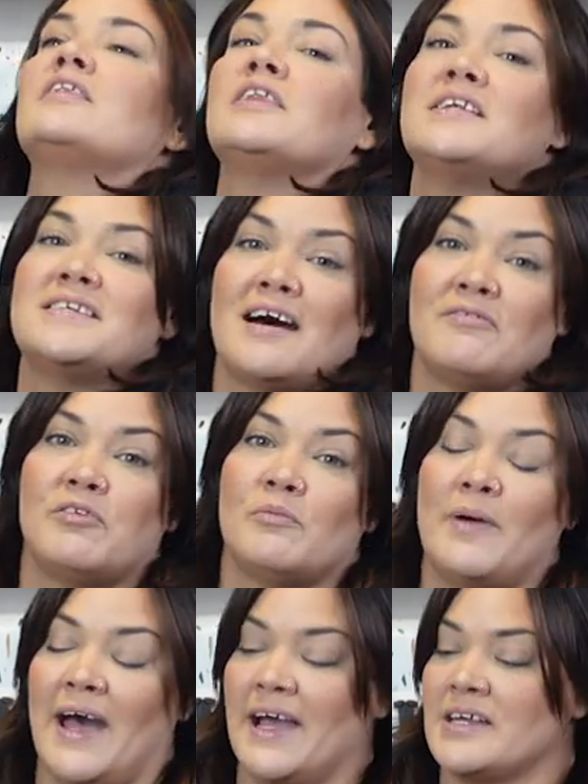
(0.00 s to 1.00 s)
the duffel
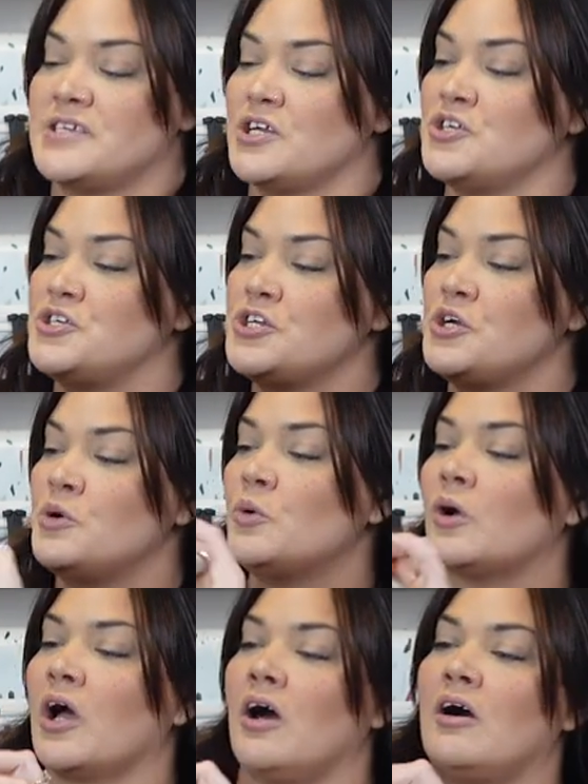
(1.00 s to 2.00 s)
bags
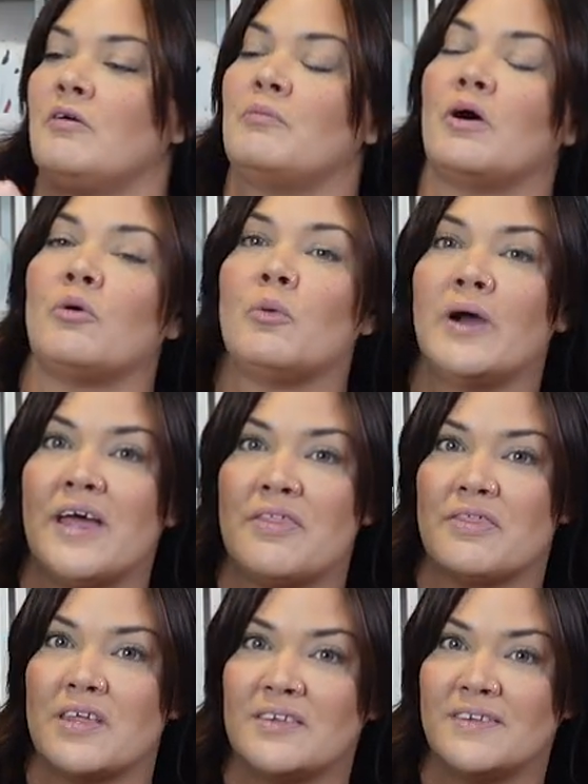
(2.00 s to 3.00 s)
do come
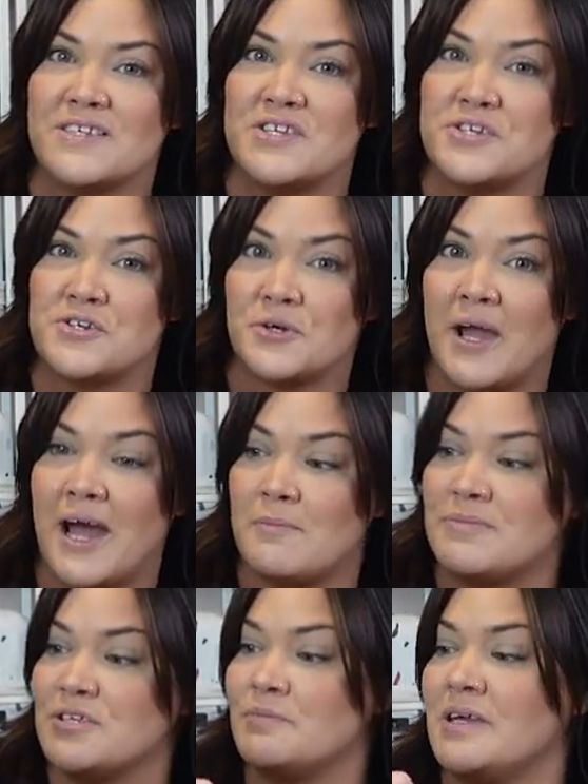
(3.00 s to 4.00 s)
with the
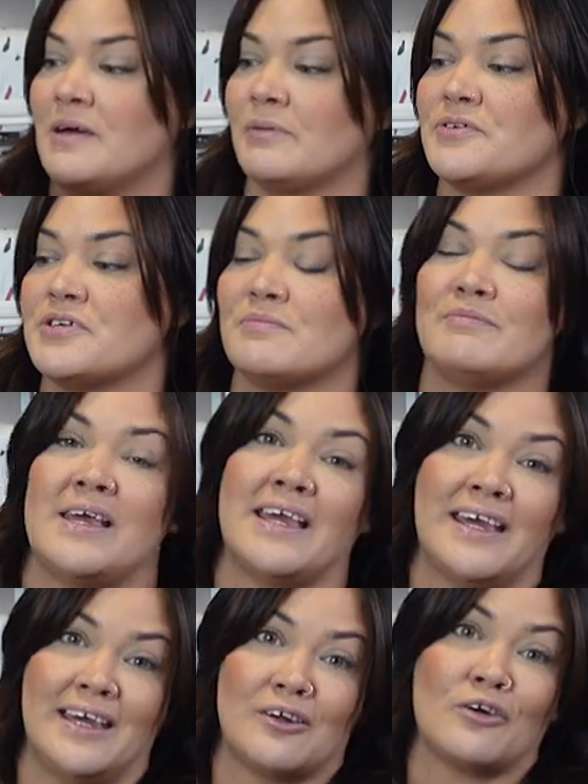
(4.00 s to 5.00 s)
strap to be able to make it